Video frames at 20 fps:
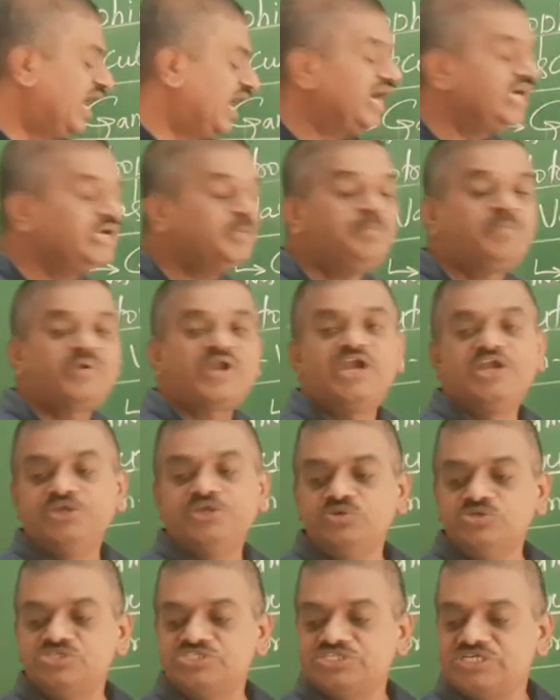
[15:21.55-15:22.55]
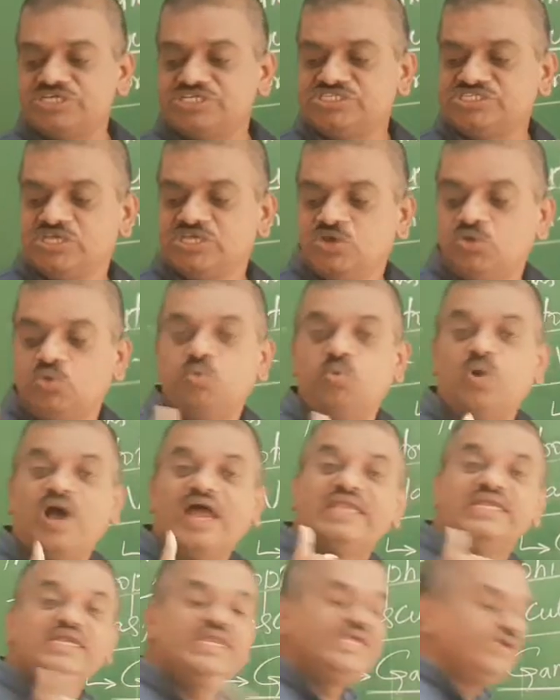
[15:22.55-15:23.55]
and produces
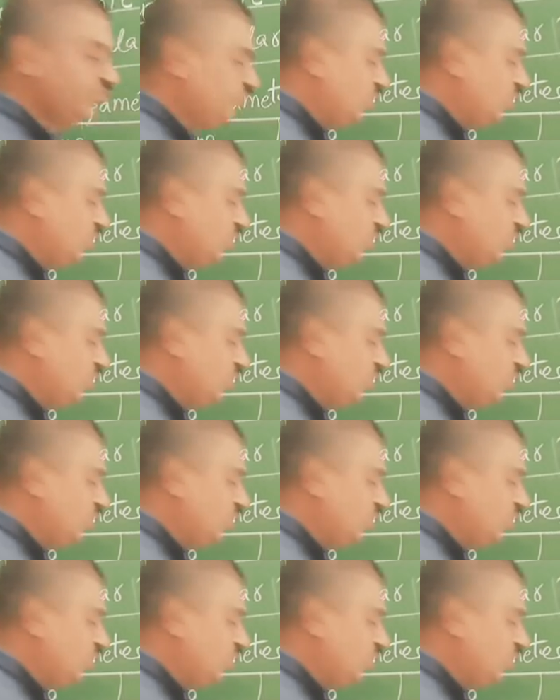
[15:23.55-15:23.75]
only